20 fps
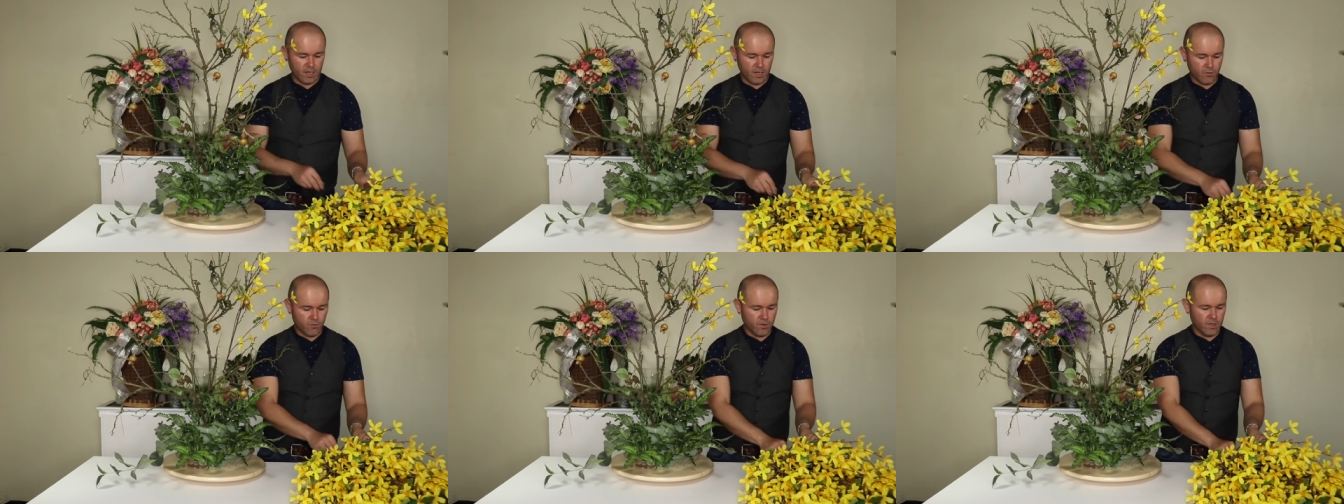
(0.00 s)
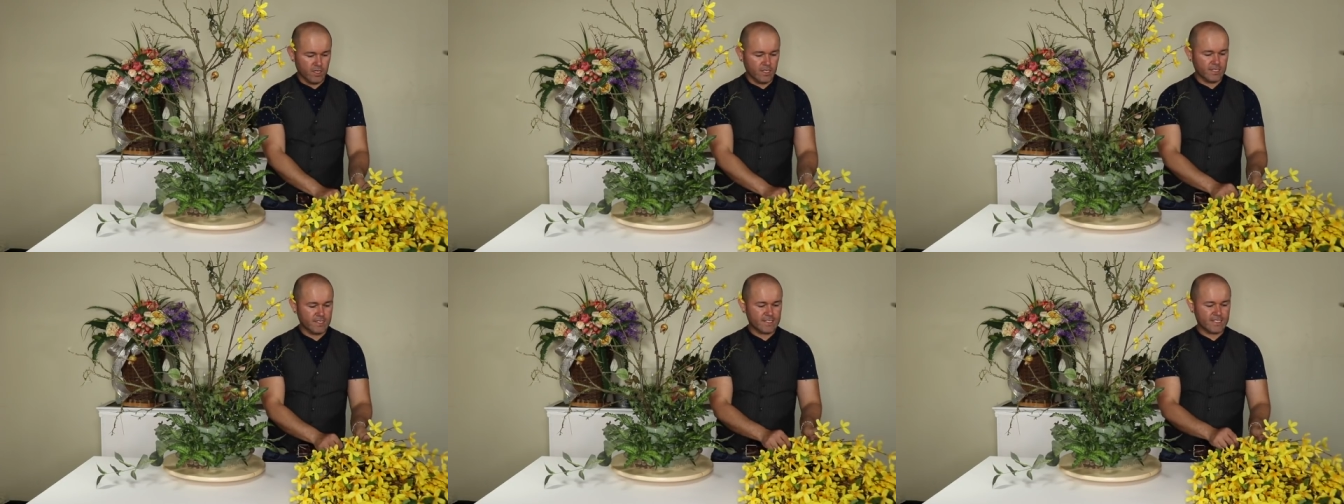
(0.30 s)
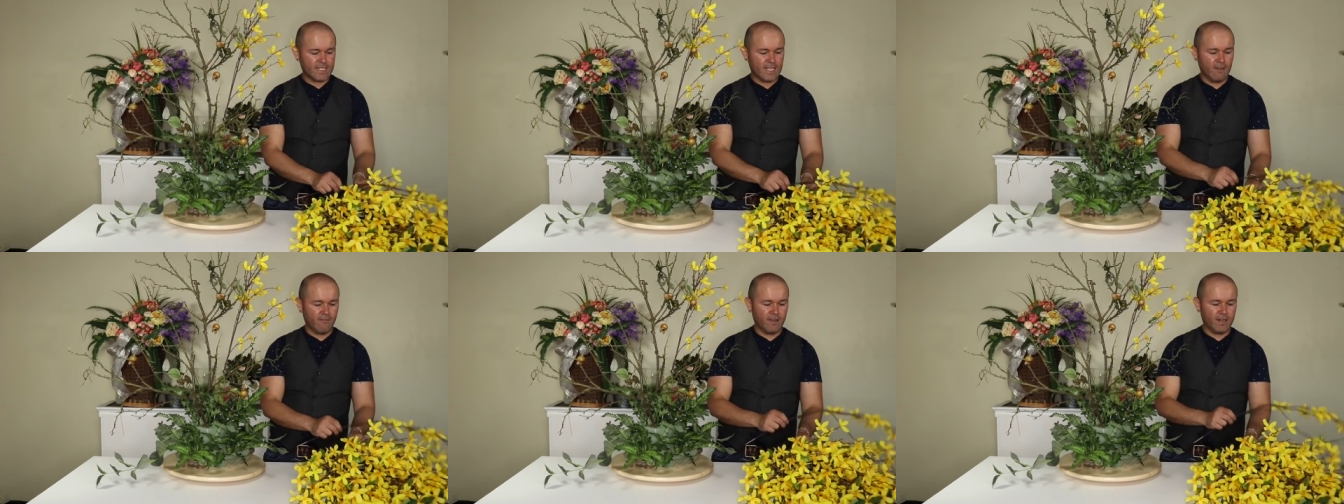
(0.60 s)
it really is
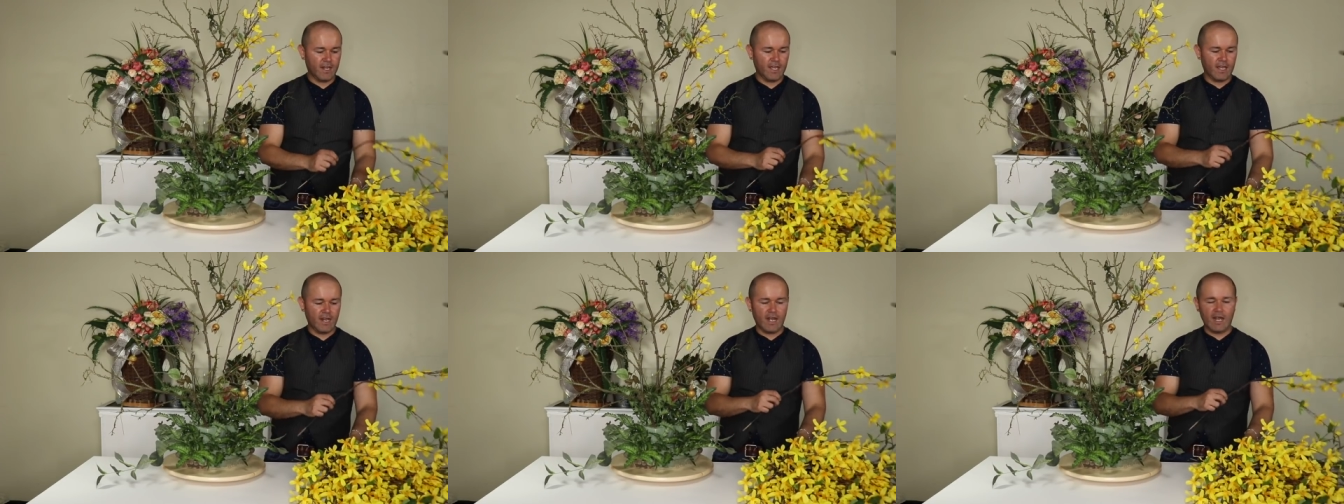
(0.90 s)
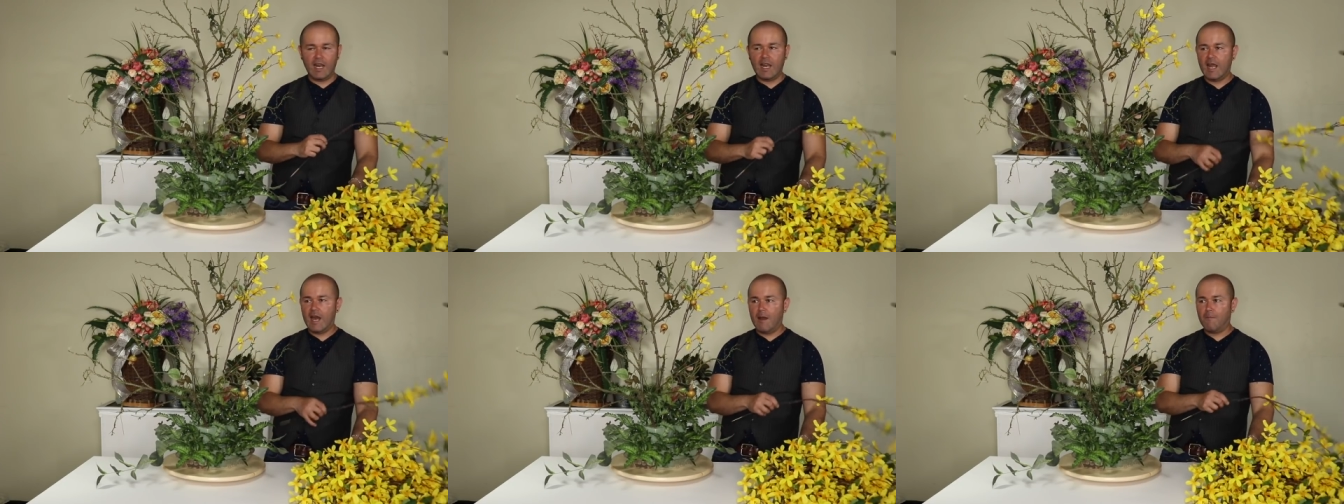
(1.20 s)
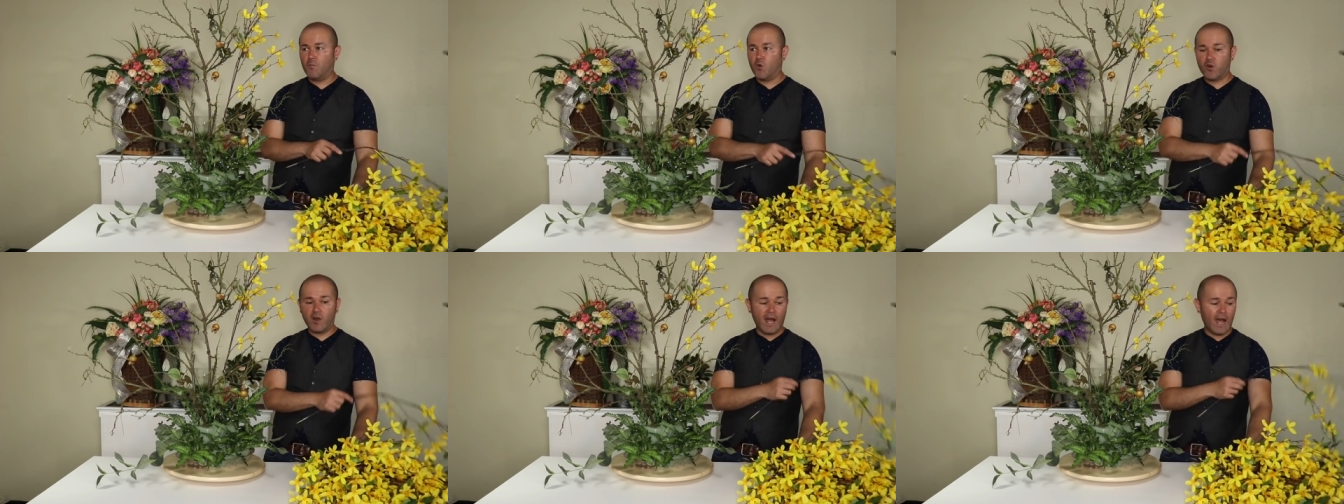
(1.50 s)
giving it a lot
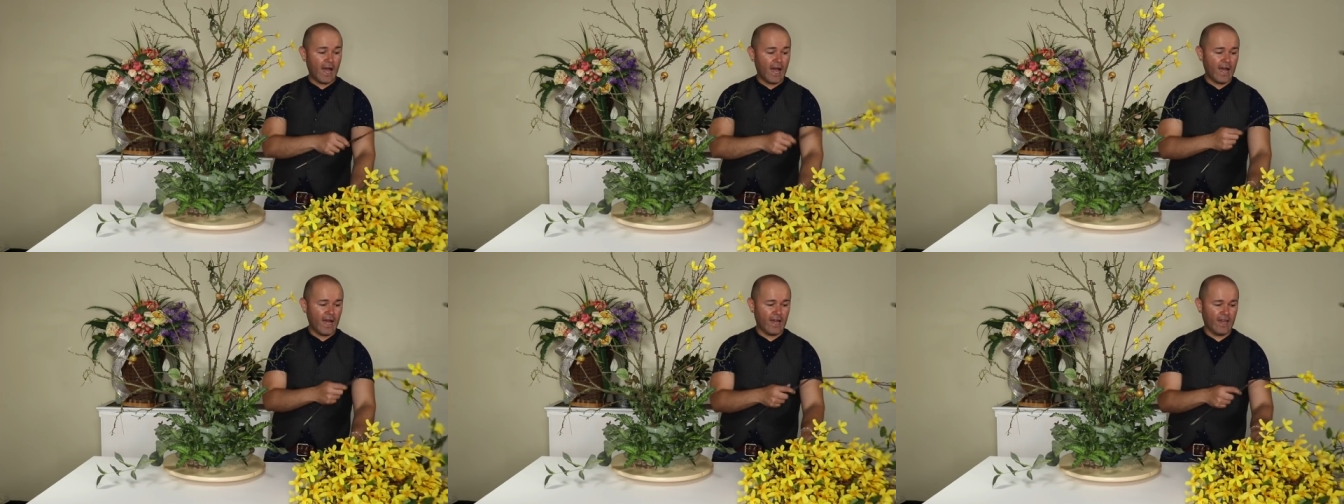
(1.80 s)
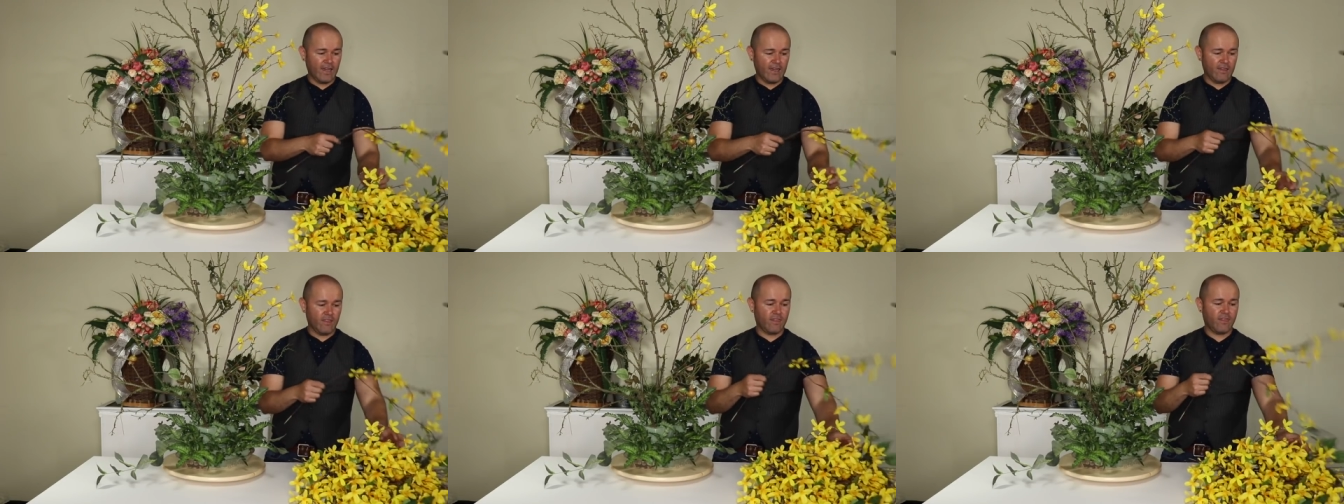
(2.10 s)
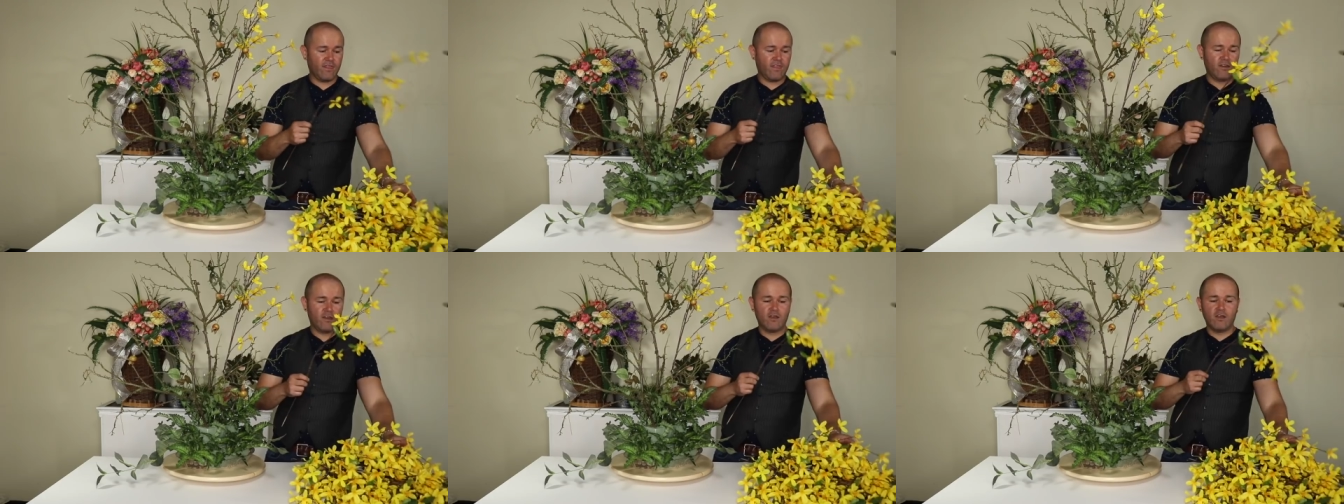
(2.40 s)
more height
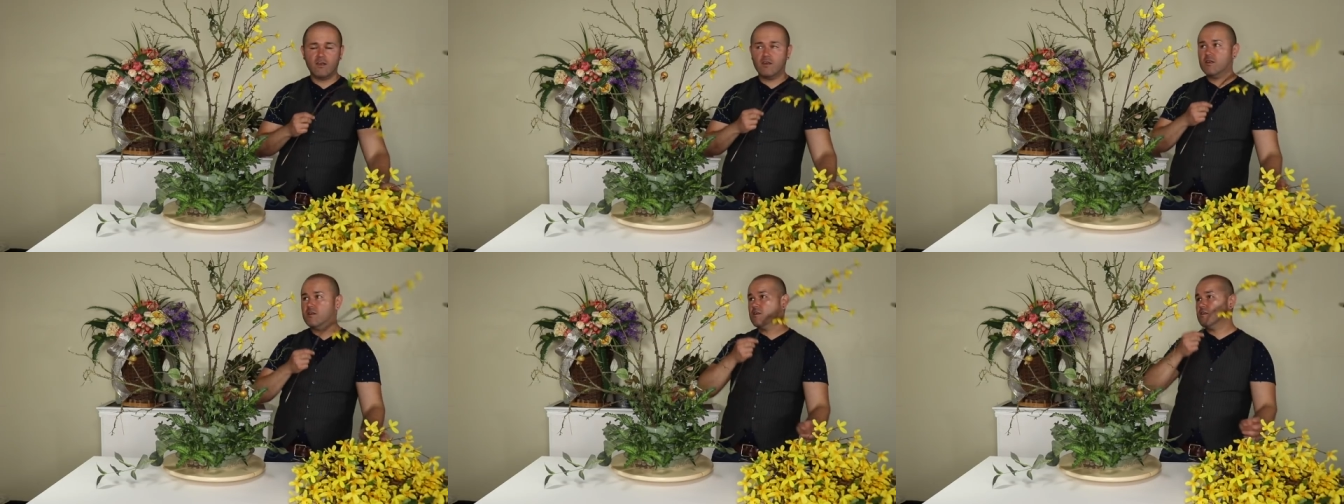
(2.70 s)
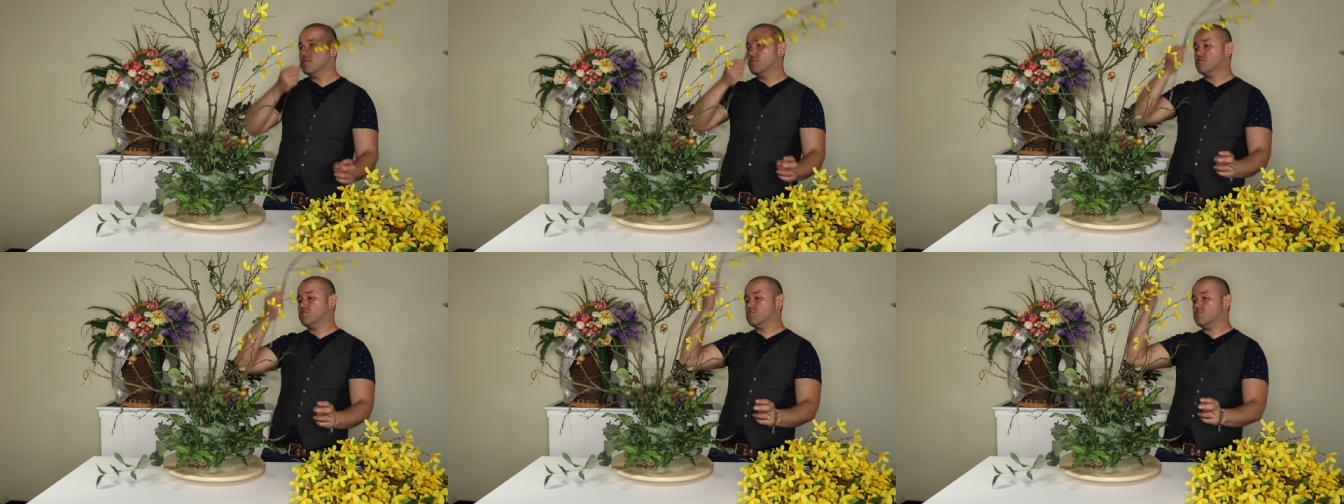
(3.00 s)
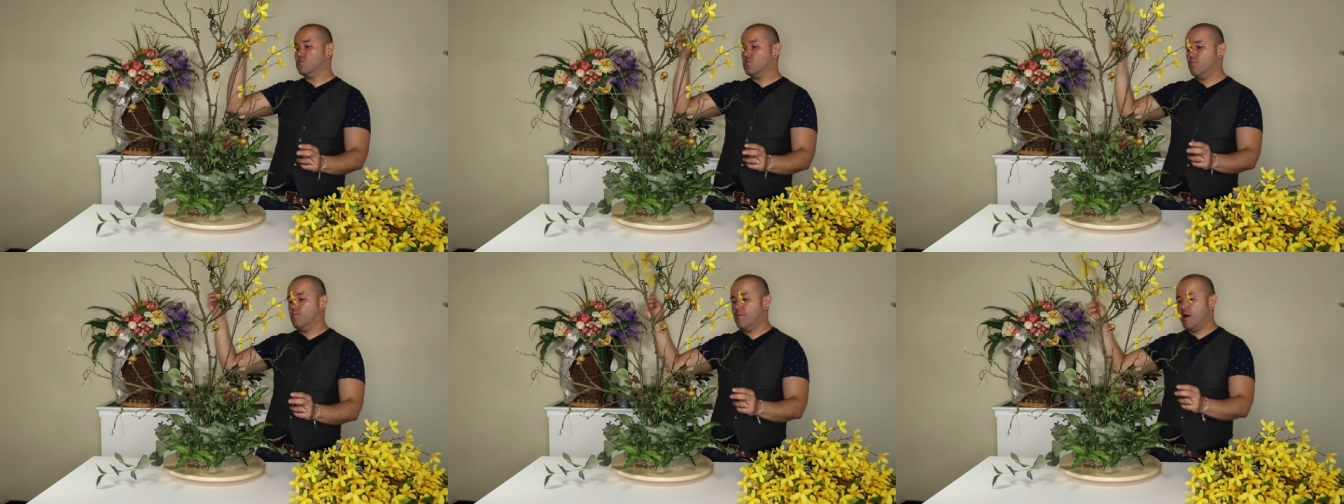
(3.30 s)

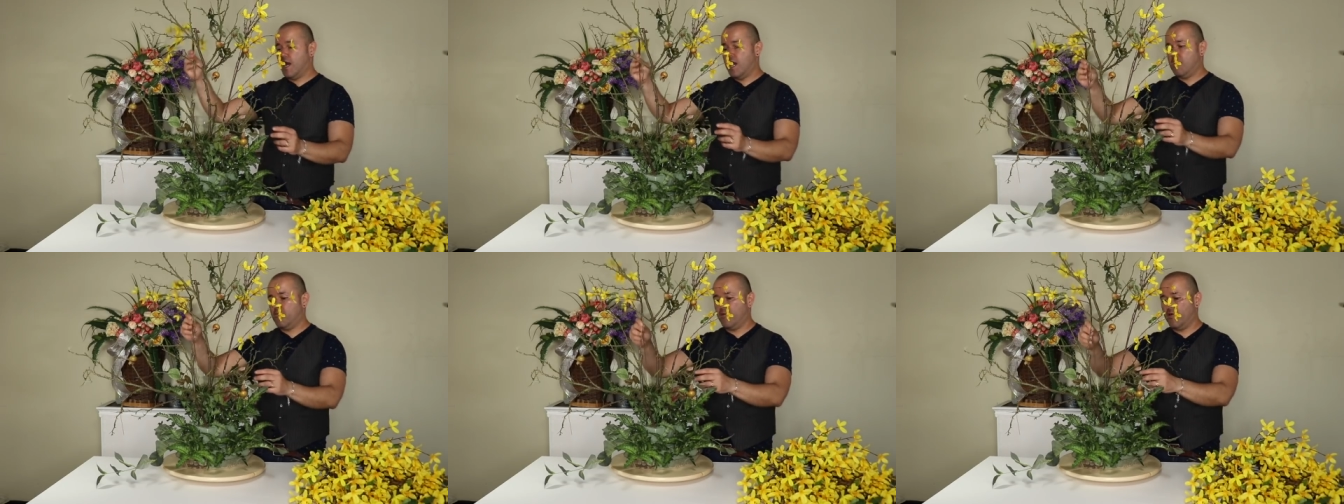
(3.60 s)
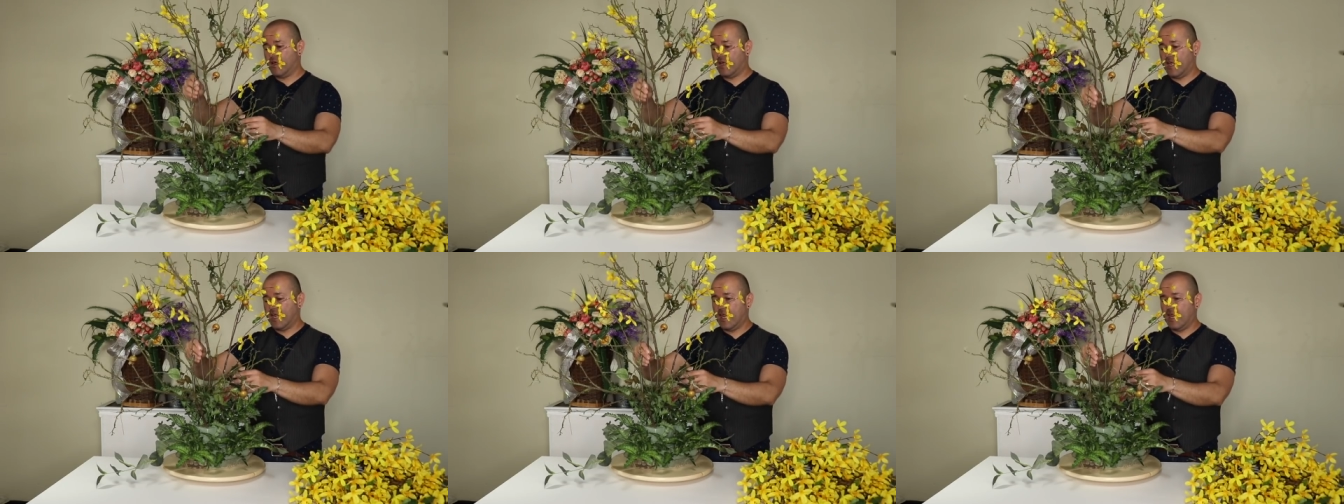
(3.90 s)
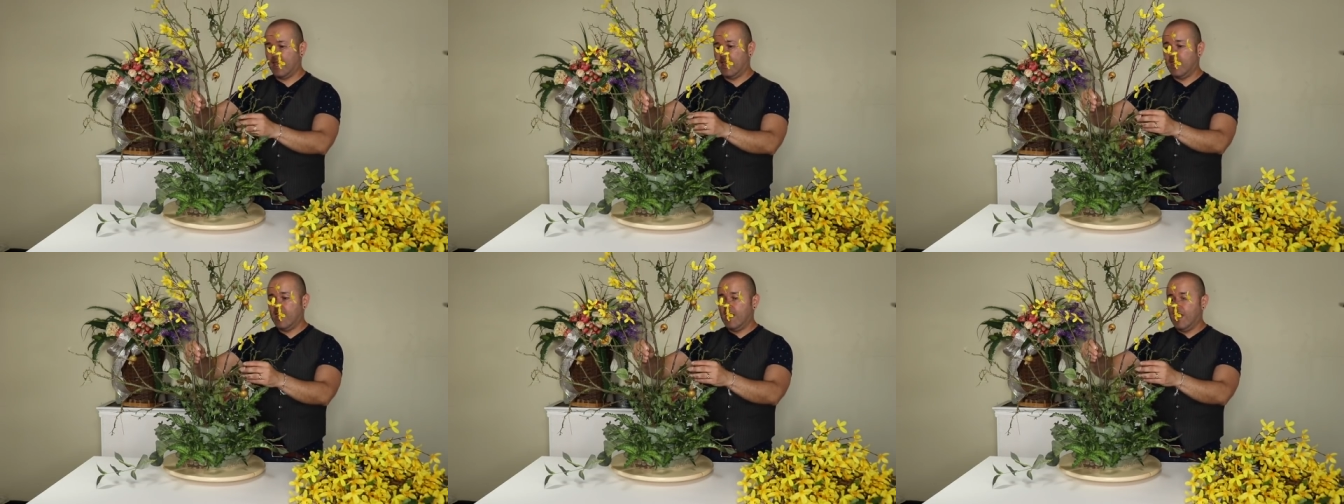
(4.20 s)
to my
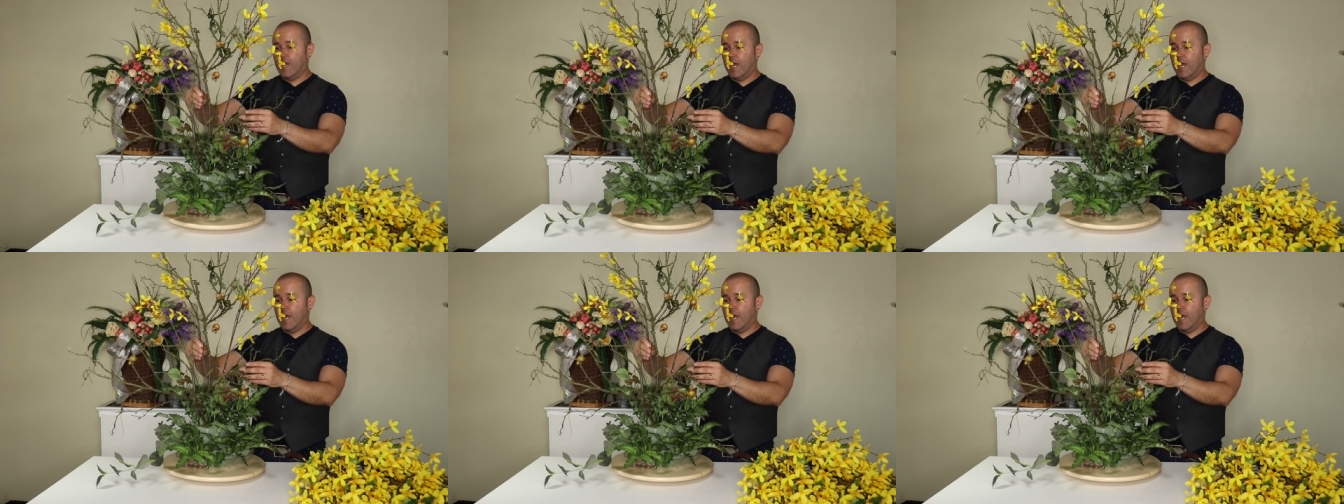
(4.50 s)
bouquet.